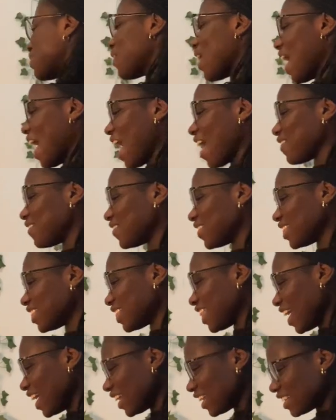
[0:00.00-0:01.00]
happy.
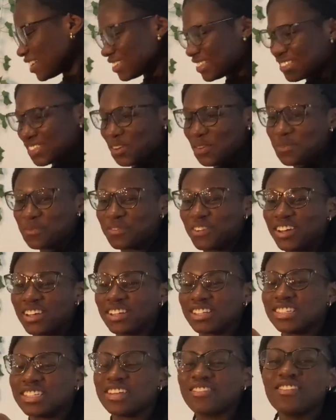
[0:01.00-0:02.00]
Thank you so
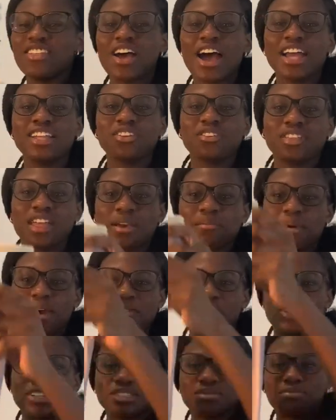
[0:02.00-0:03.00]
much. Even though I don't like my
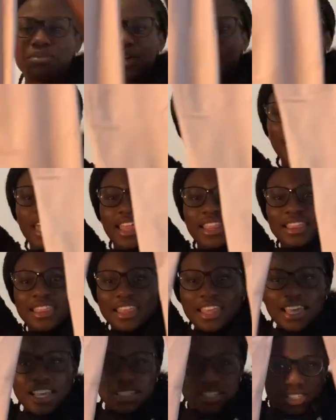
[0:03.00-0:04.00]
voice. But
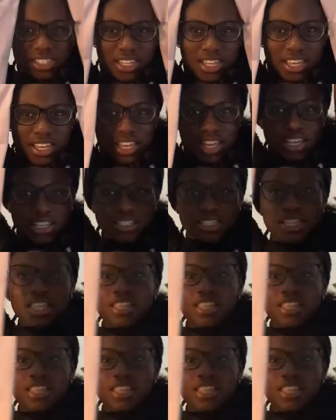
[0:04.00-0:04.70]
this is the